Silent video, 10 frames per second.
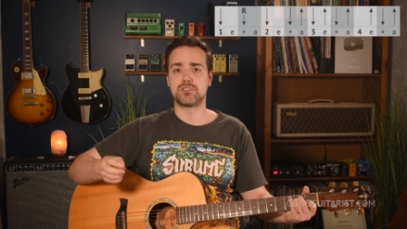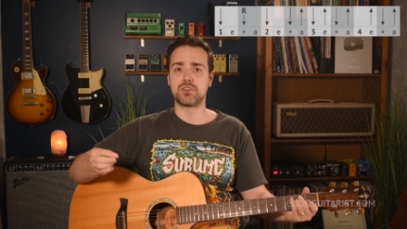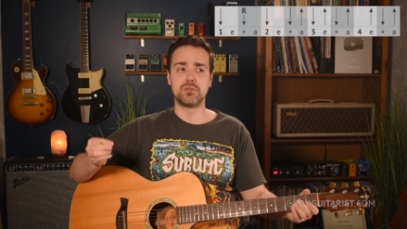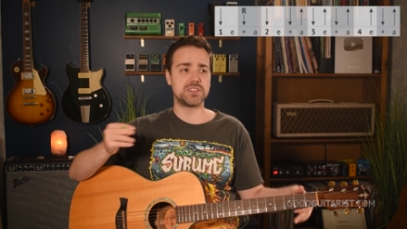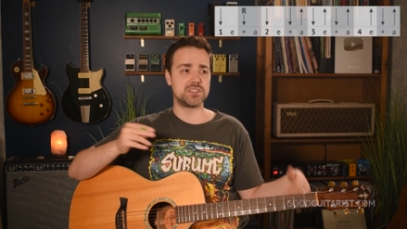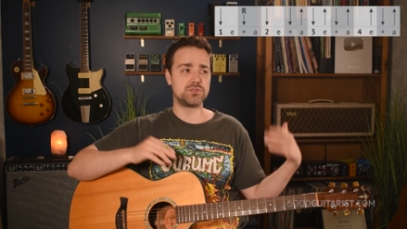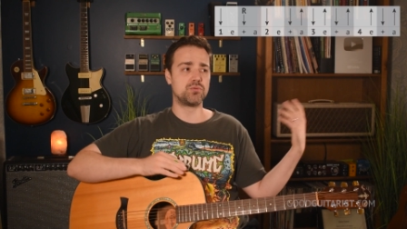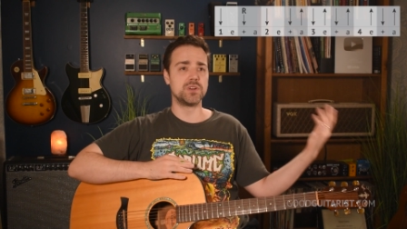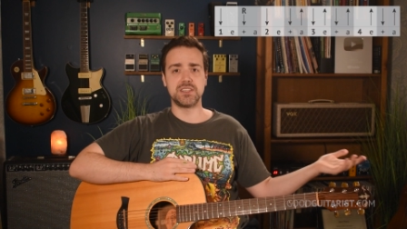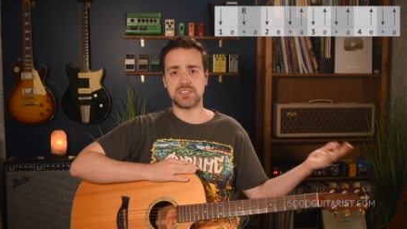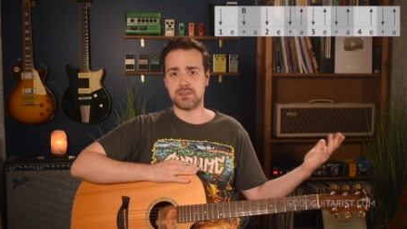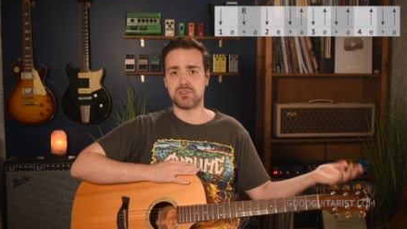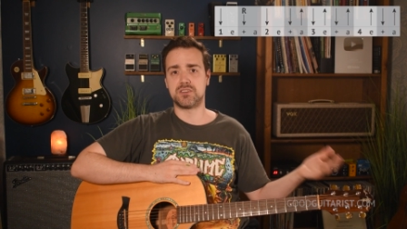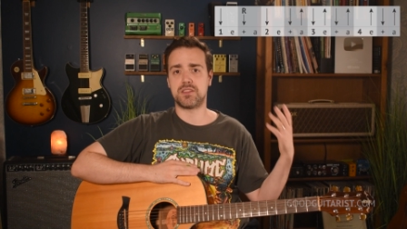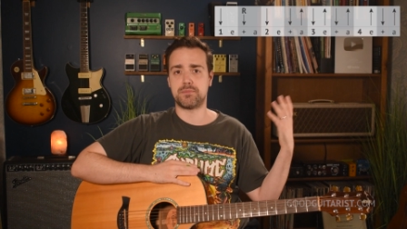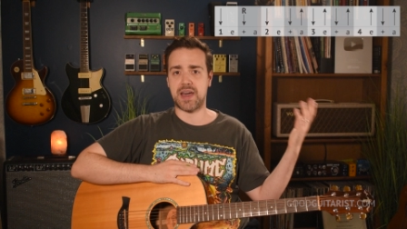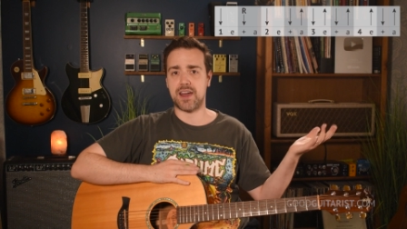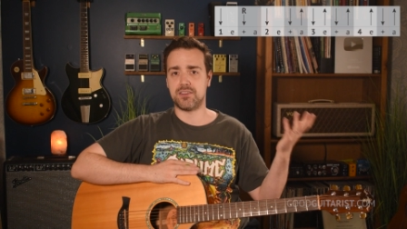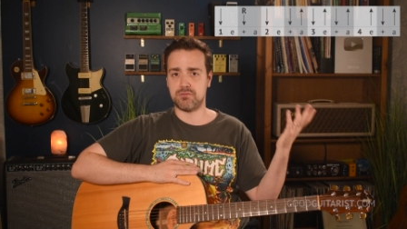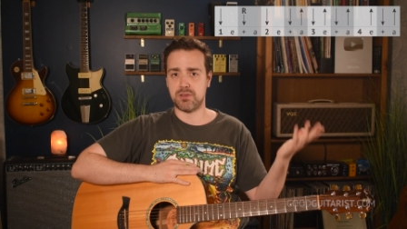So this is really similar to the
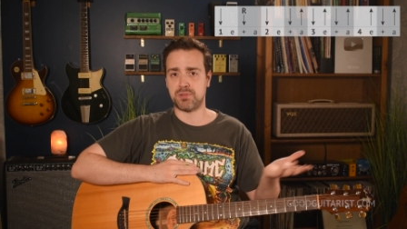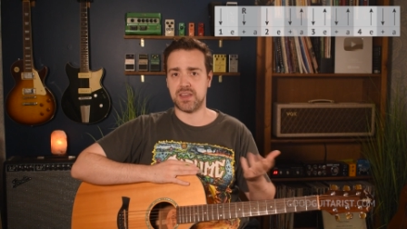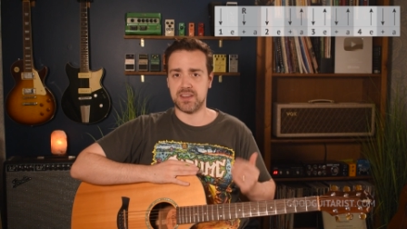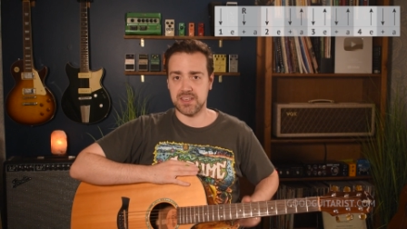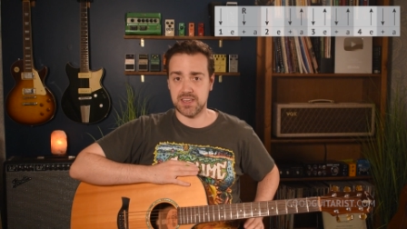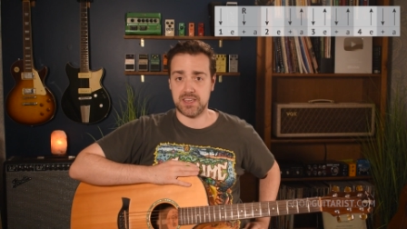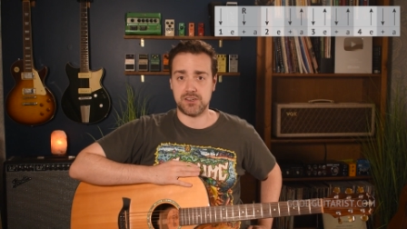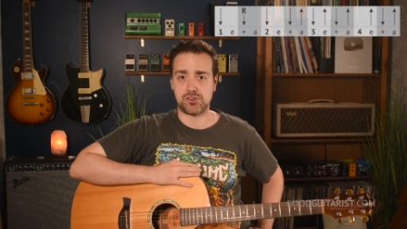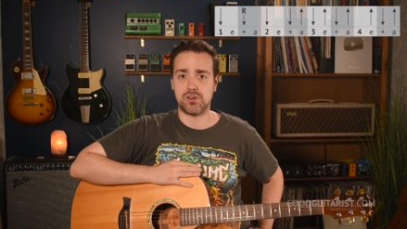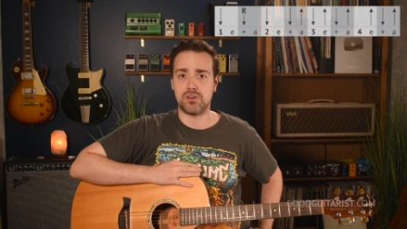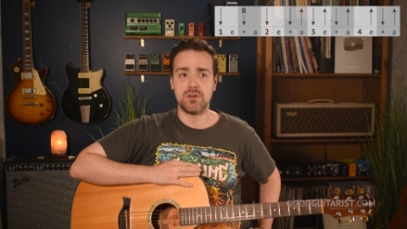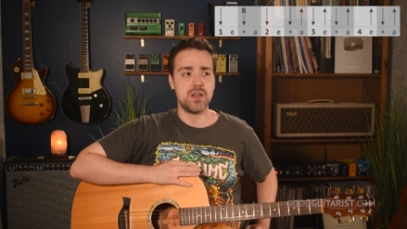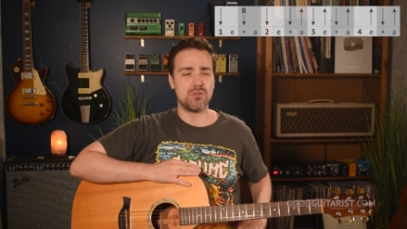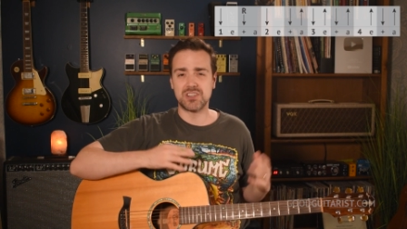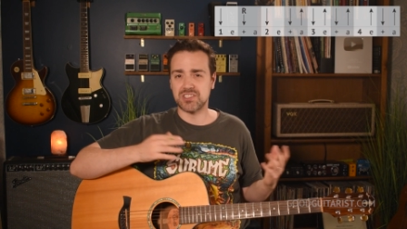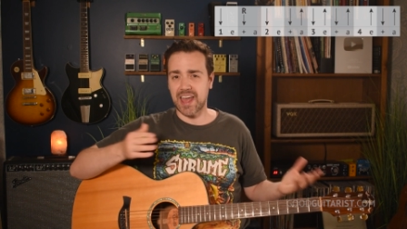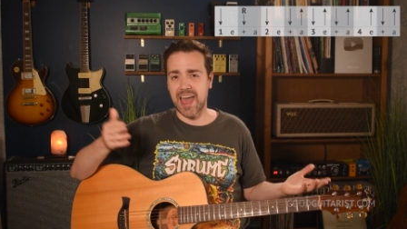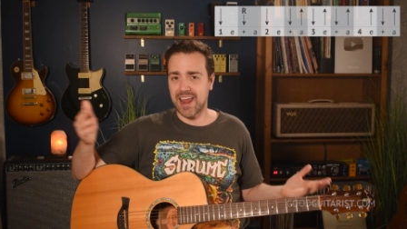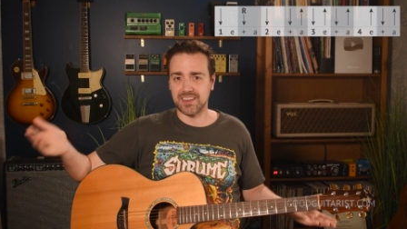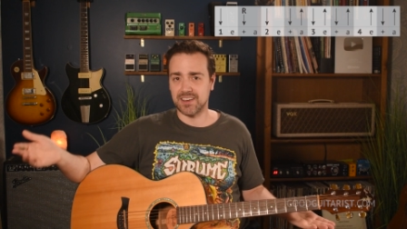pattern that we played in the intro. We're just
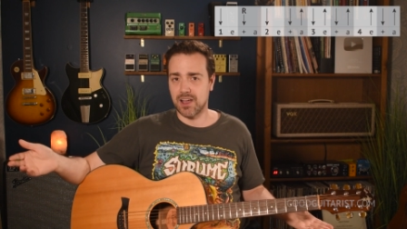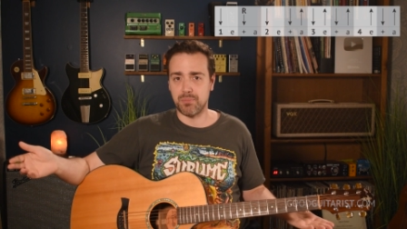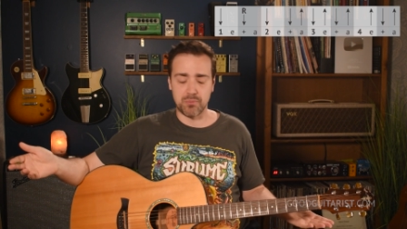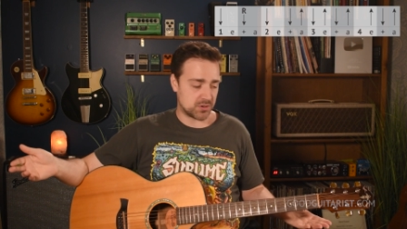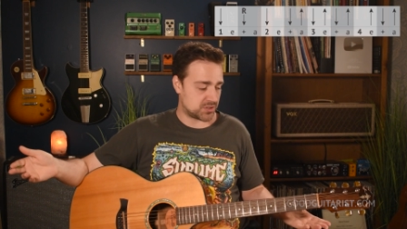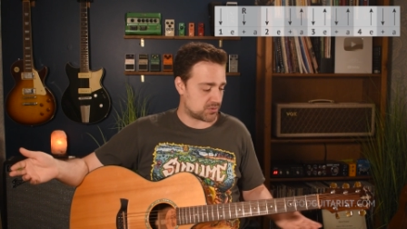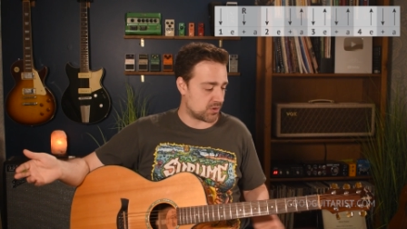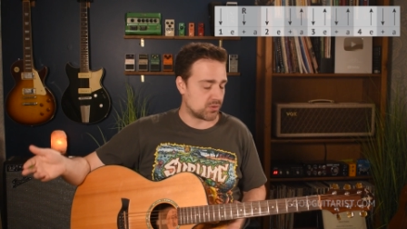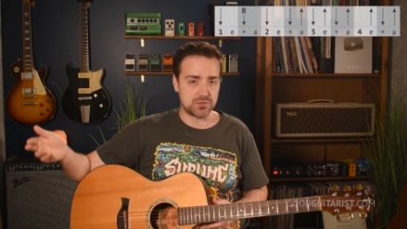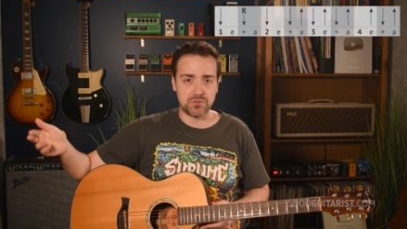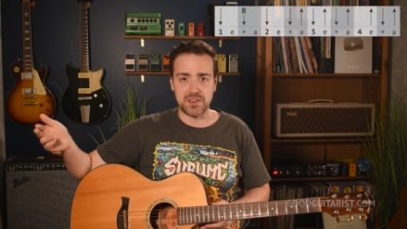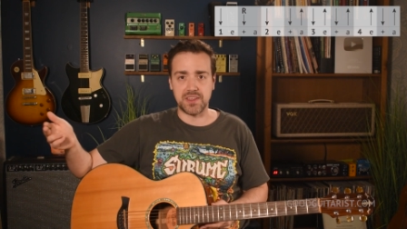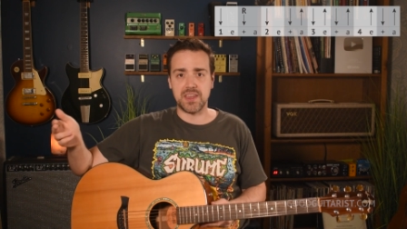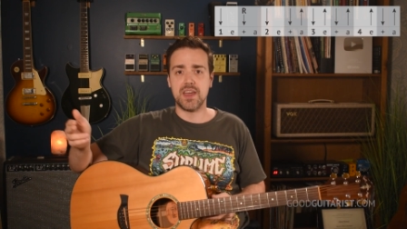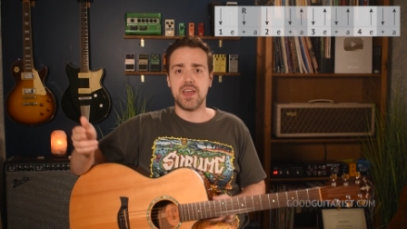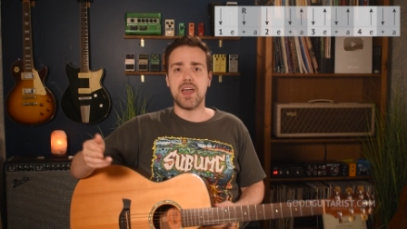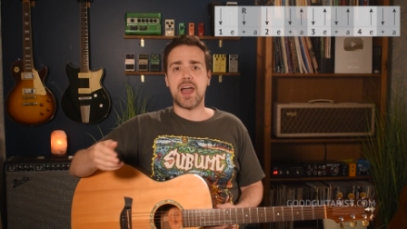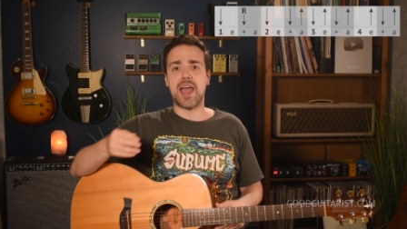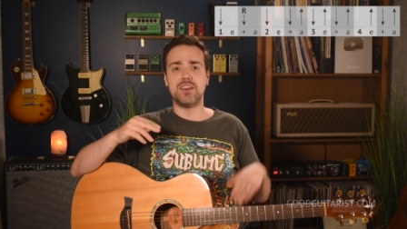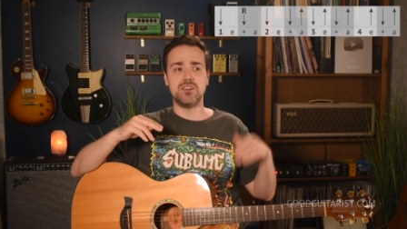adding a couple more strokes really.
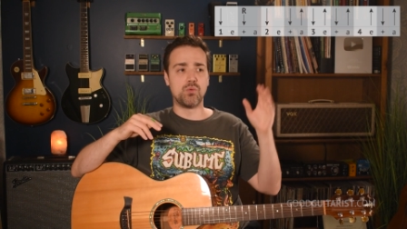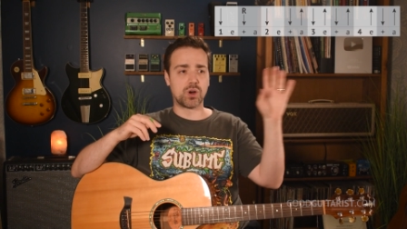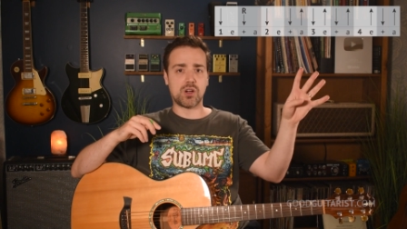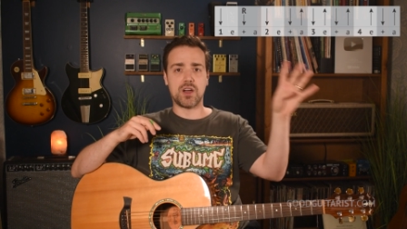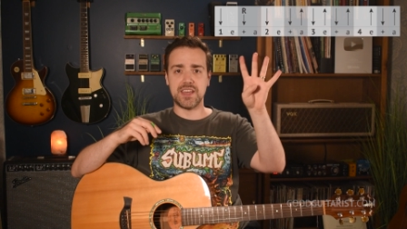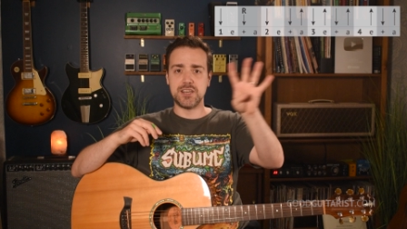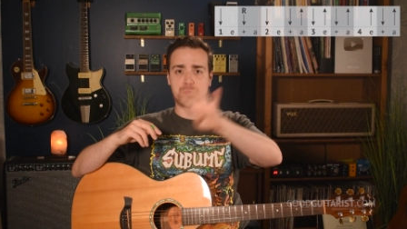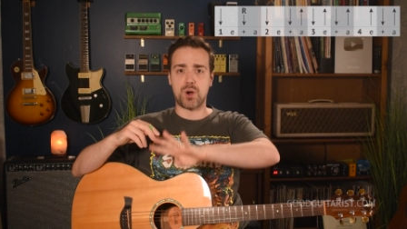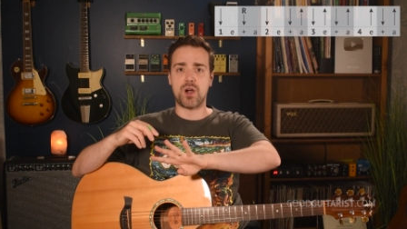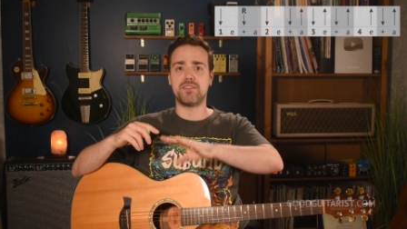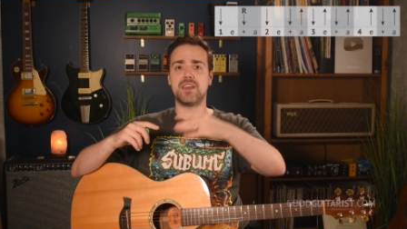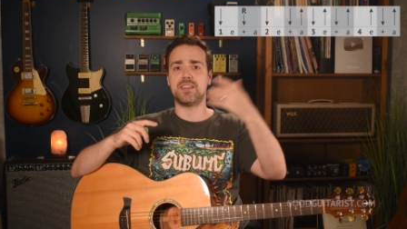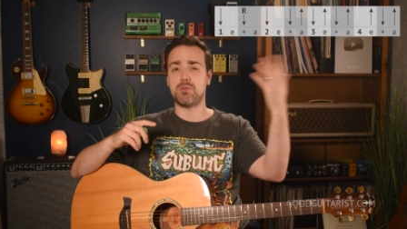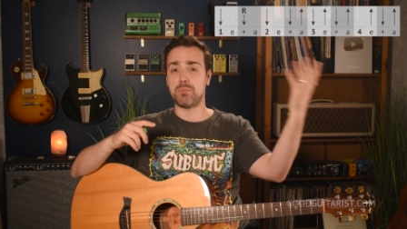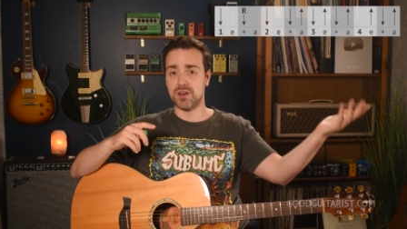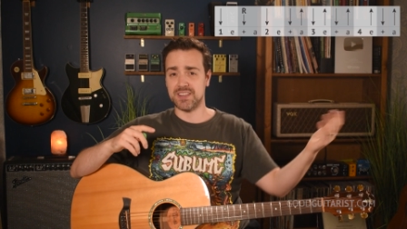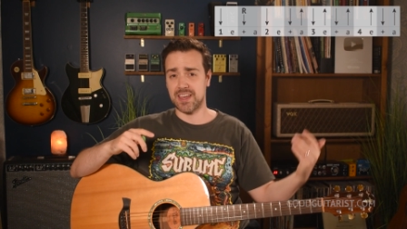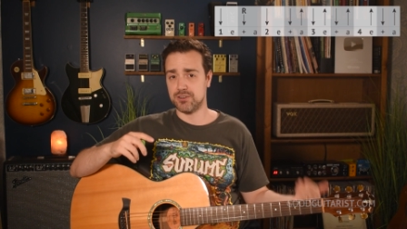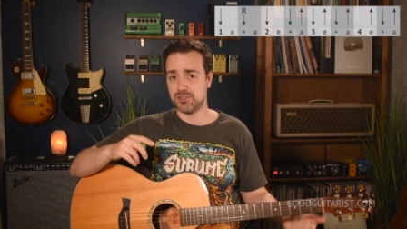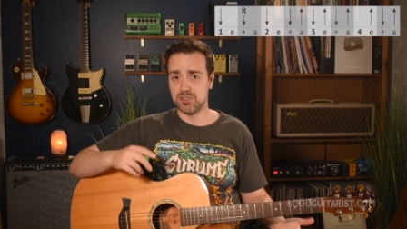And you work on each part of it and we put it
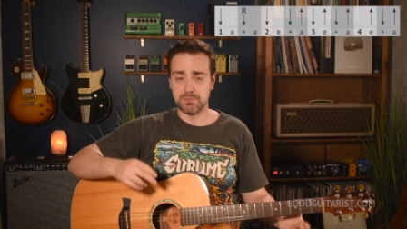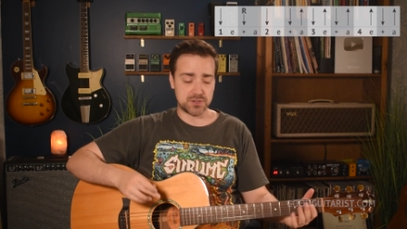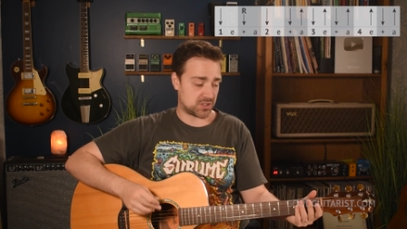together super